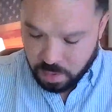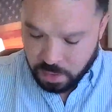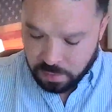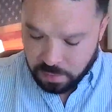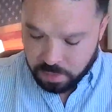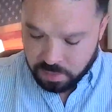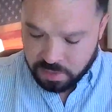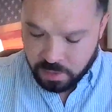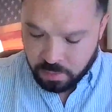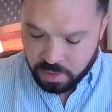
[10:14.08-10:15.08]
Your
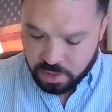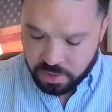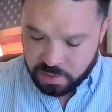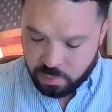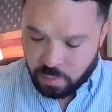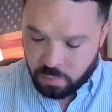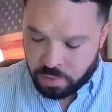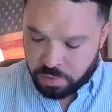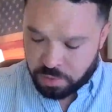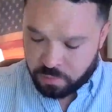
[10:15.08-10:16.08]
second question is, what
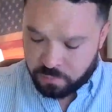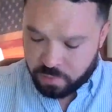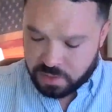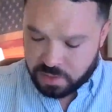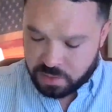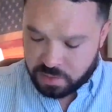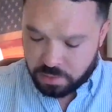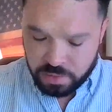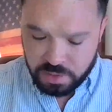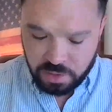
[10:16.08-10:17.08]
will you do if residents
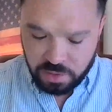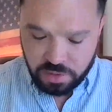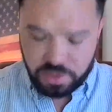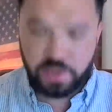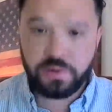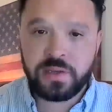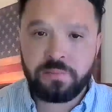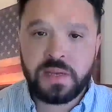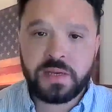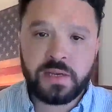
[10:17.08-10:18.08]
lose the Social Security
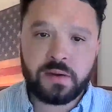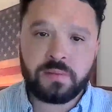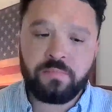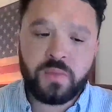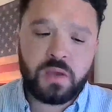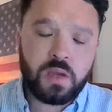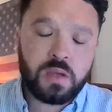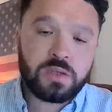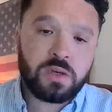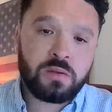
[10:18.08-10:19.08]
and Medicare?
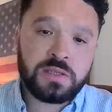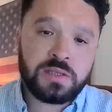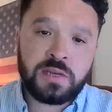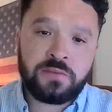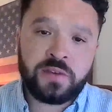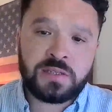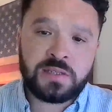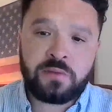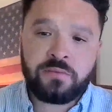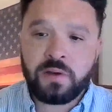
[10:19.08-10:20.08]
So this is definitely a
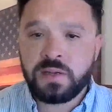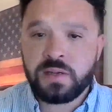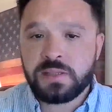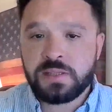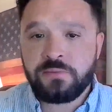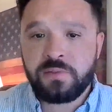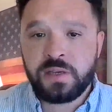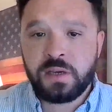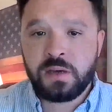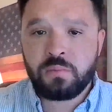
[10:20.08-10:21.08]
tough one, and it's
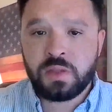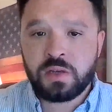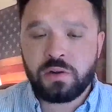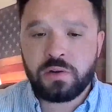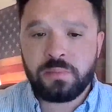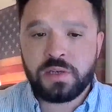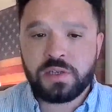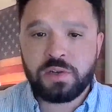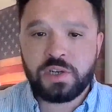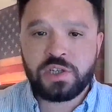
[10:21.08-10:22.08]
definitely with the current
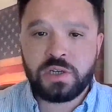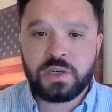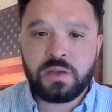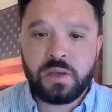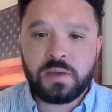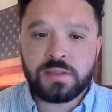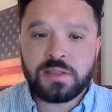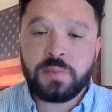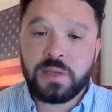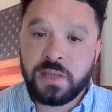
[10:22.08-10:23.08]
administration,
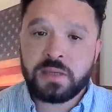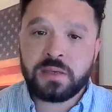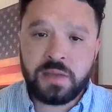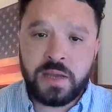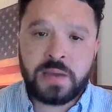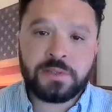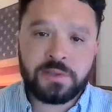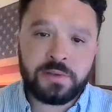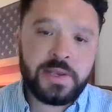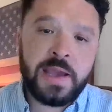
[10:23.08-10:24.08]
something that could
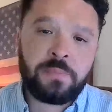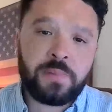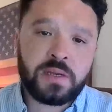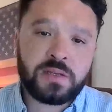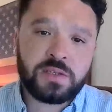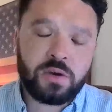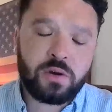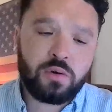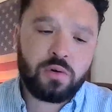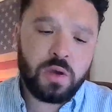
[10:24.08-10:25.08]
absolutely happen. And
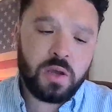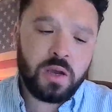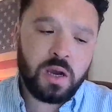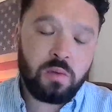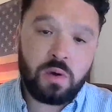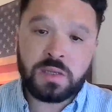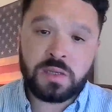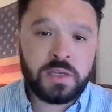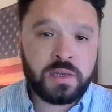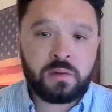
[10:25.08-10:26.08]
so we'll
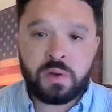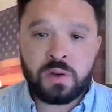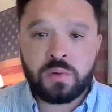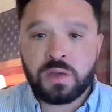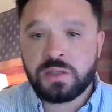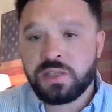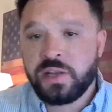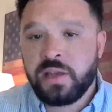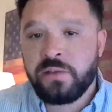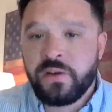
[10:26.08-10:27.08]
continue to work with our
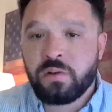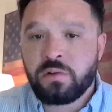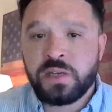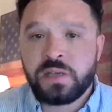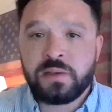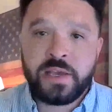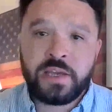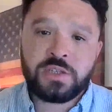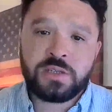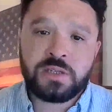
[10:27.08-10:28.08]
state and federal
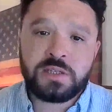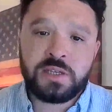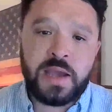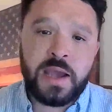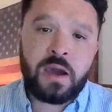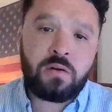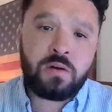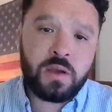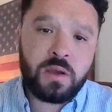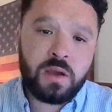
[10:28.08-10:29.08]
delegation to see how